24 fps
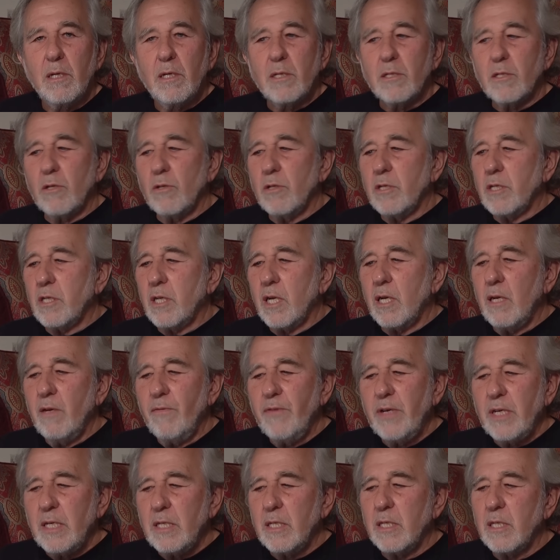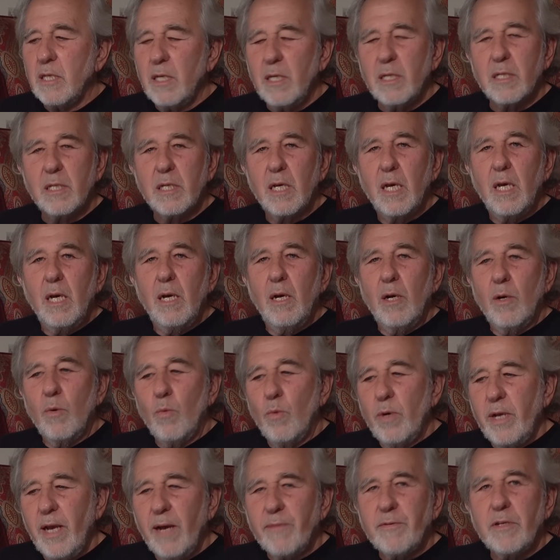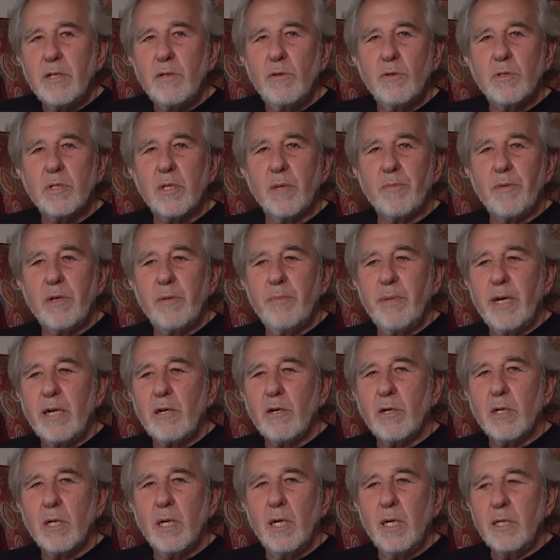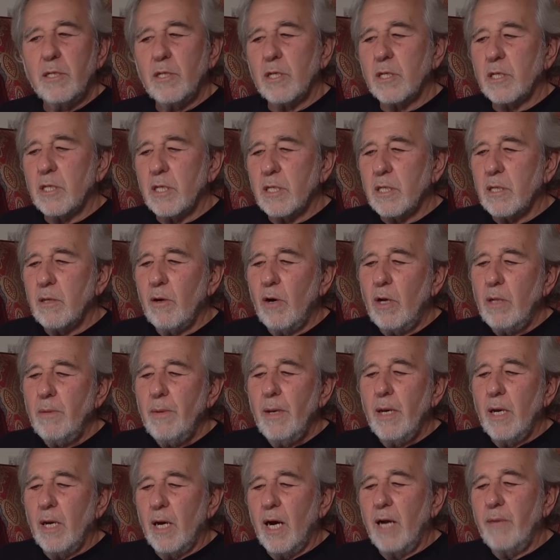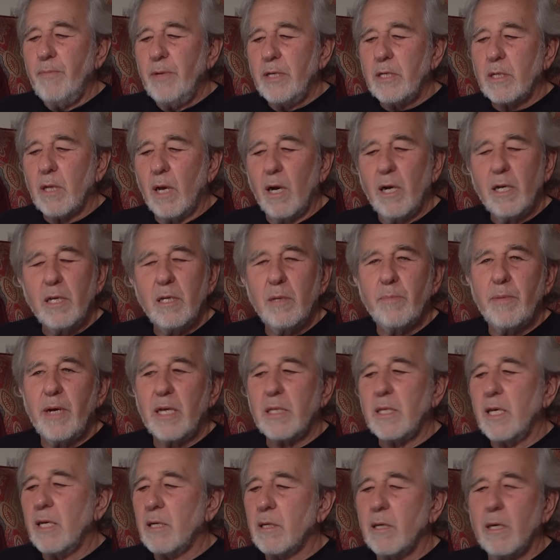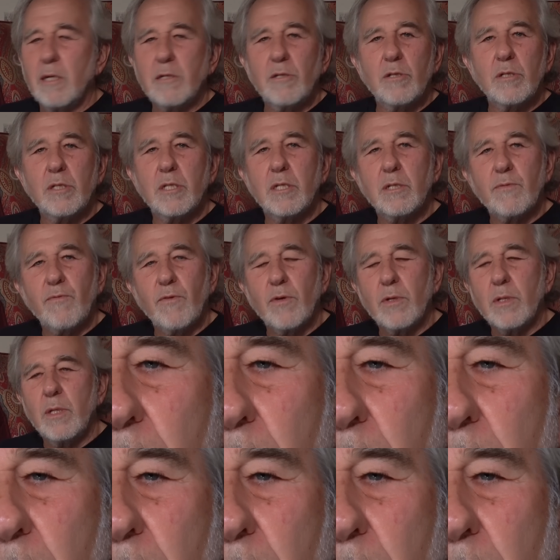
So the significance is we have to do something about our consciousness. Now, I've been talking about that consciousness for a